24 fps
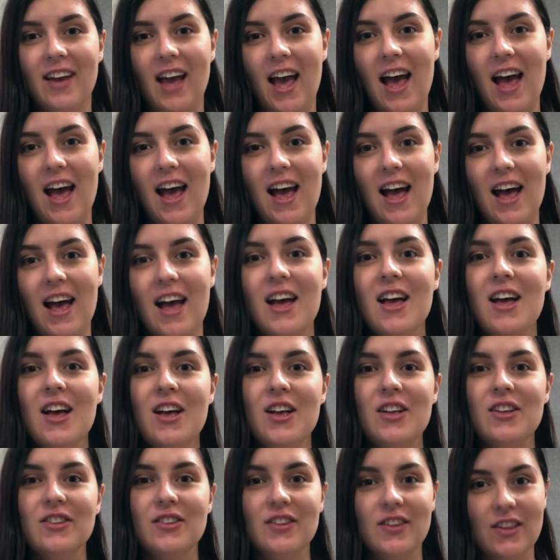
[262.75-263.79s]
care
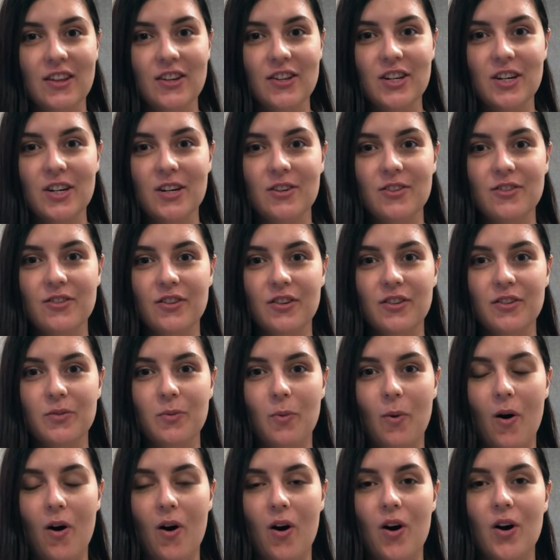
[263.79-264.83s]
to the children's
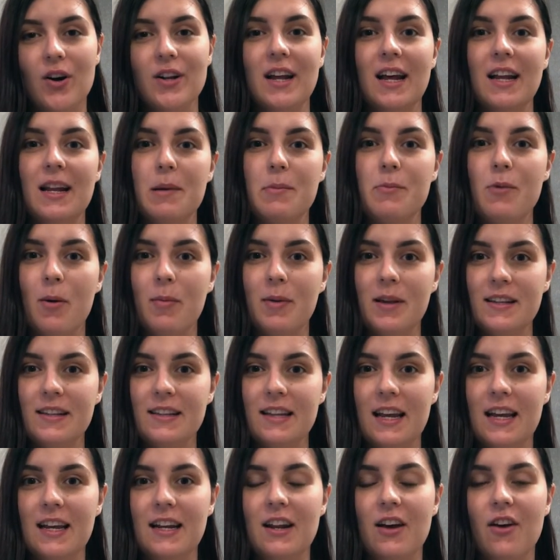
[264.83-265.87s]
ward, and I probably
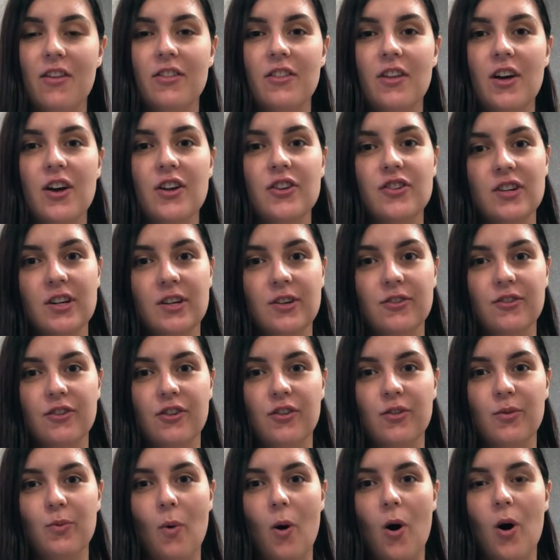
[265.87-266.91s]
stayed on the
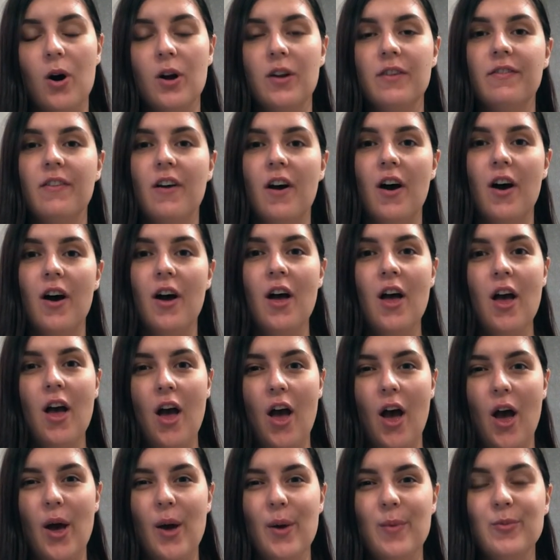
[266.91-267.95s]
children's ward for
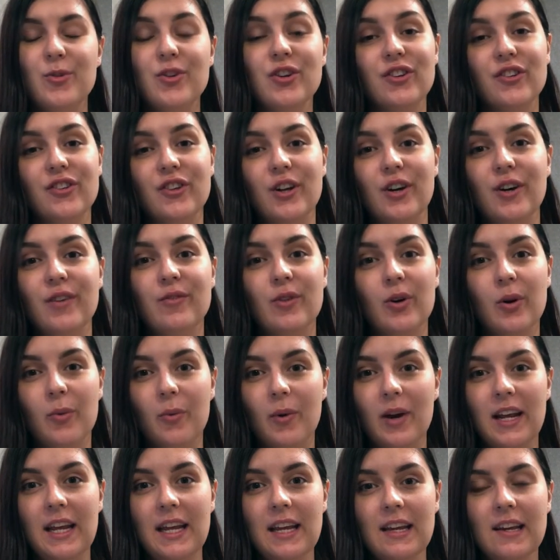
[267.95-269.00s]
just over a
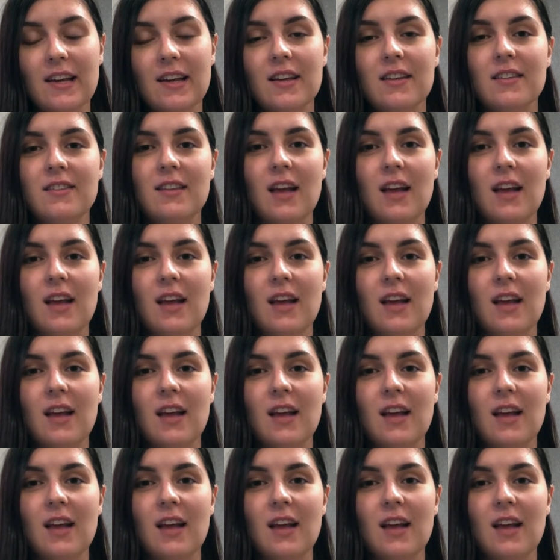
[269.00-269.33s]
week.